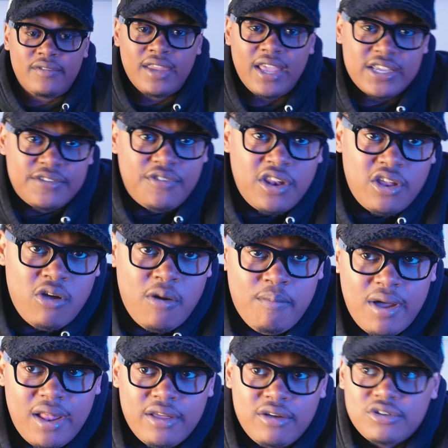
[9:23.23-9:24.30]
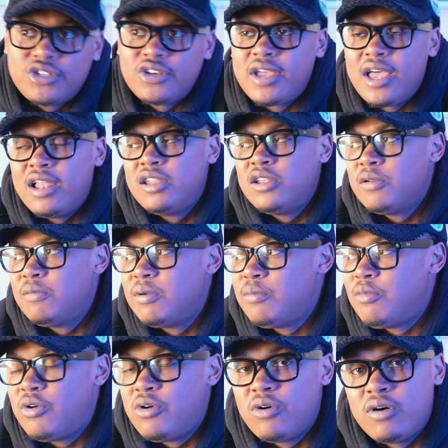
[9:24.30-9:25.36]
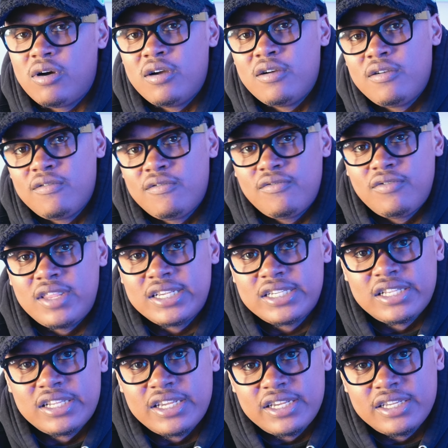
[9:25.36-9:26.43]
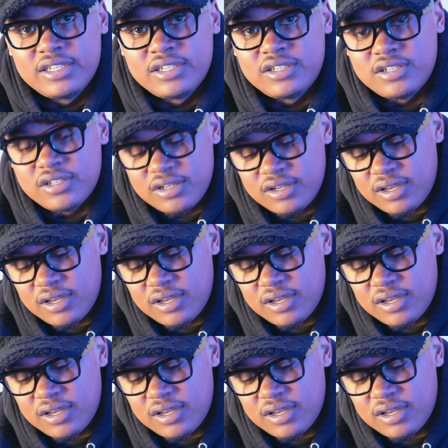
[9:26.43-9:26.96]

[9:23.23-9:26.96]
Next video, I'm probably going to show y'all a little bit more of this lens